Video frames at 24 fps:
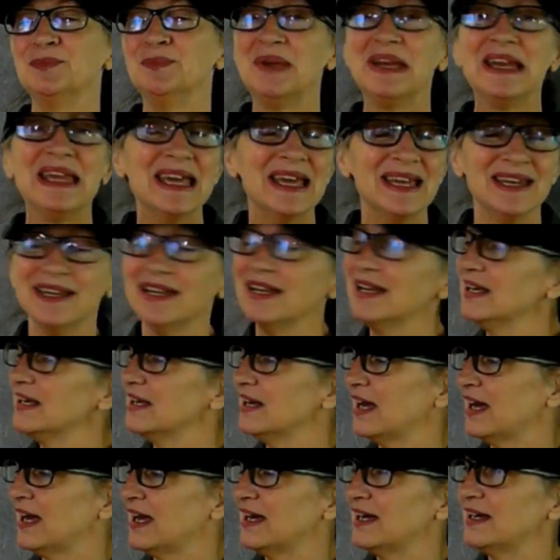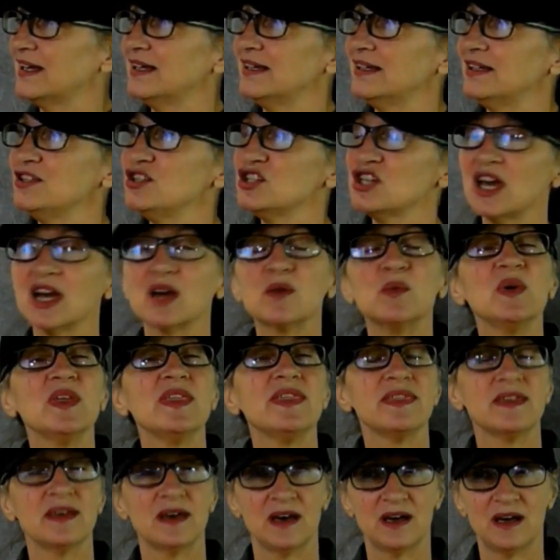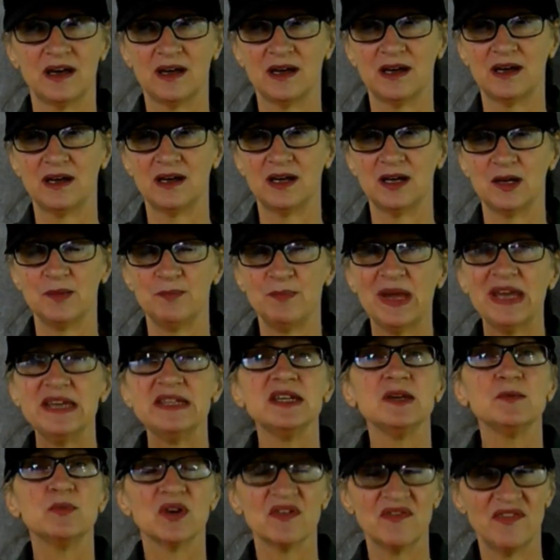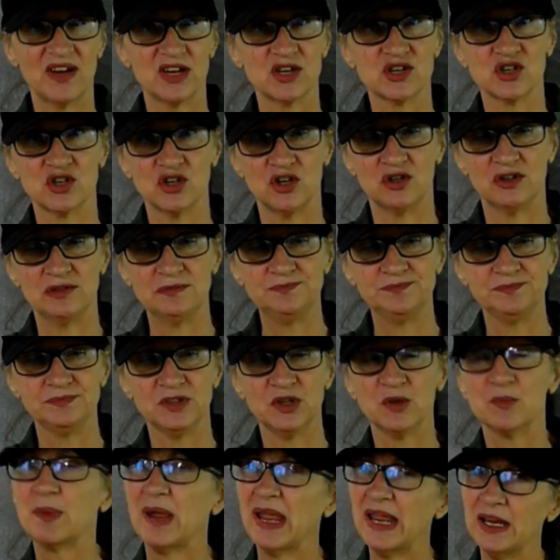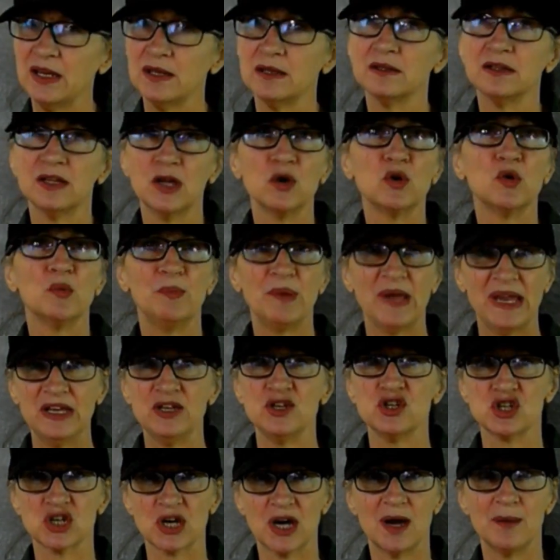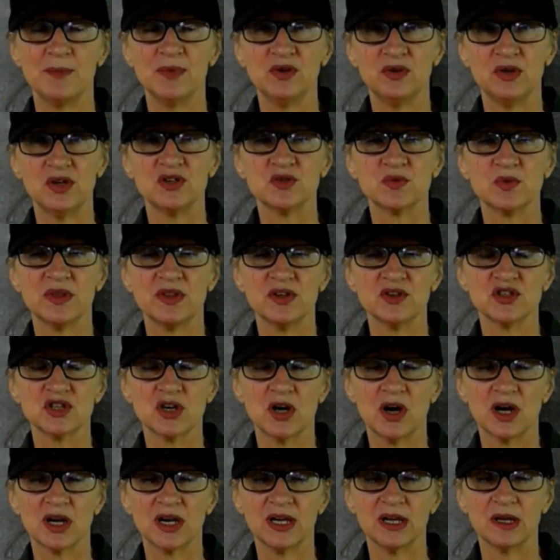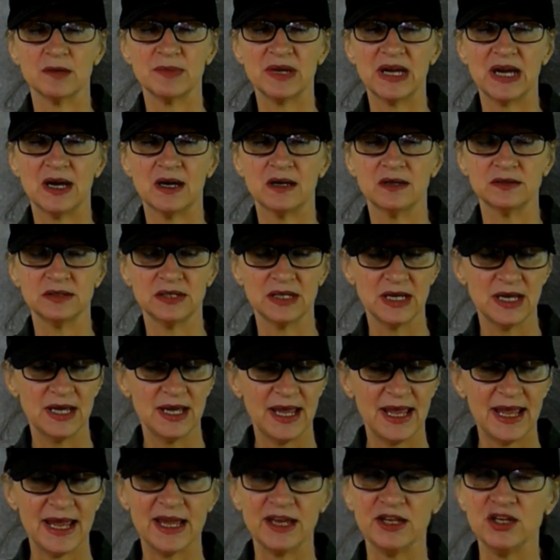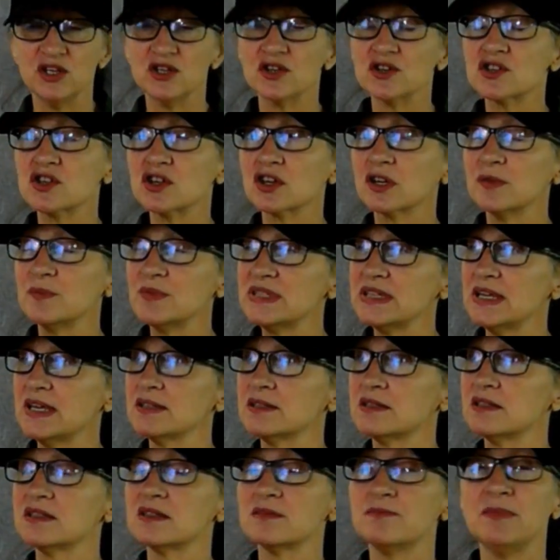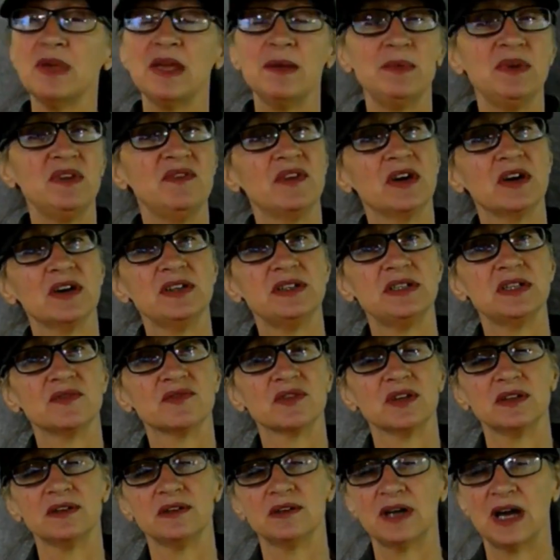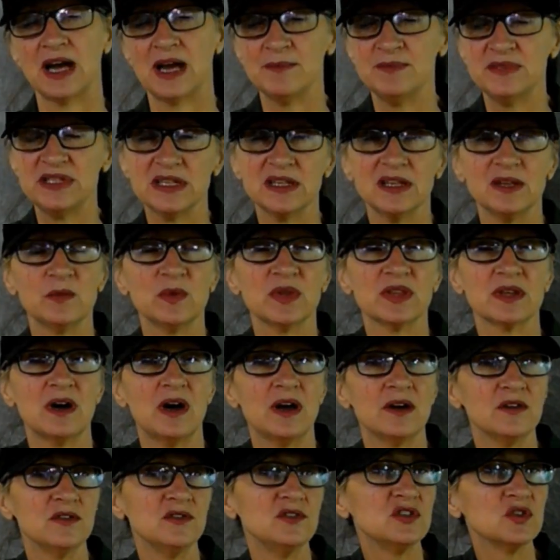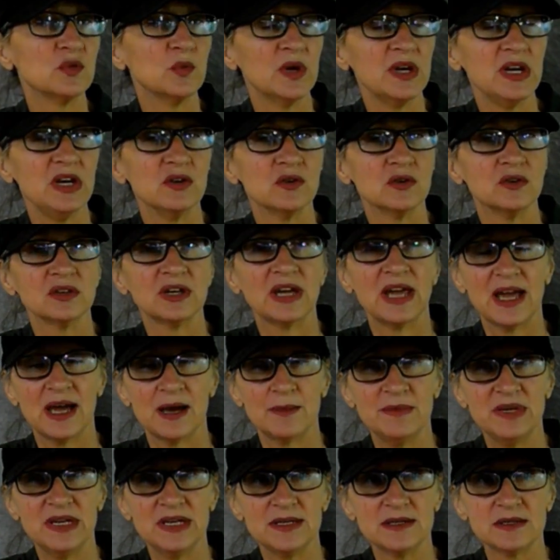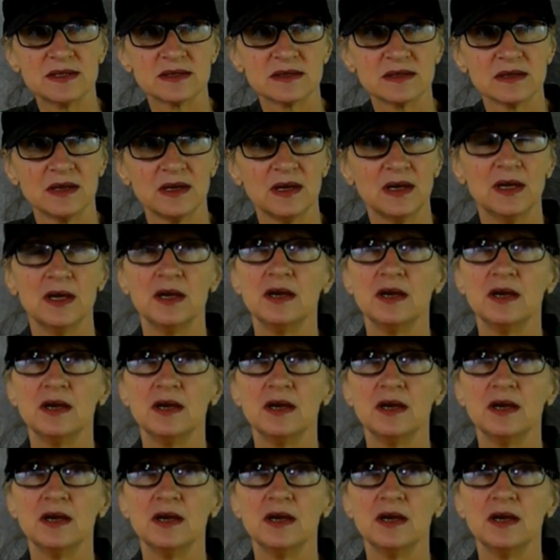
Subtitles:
But again, check with a painting professional, your local paint shop who knows what they're talking about. And your circumstances may be very different. I'm dealing with 120-year-old cabinets.